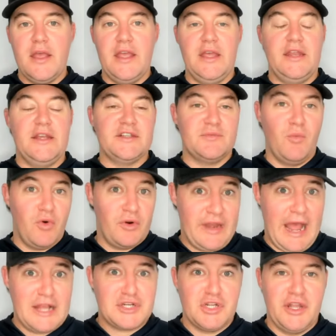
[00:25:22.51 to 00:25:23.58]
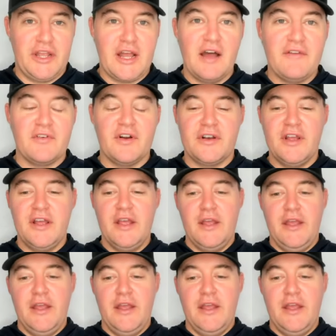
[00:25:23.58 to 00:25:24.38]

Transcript: it is more nationally covered.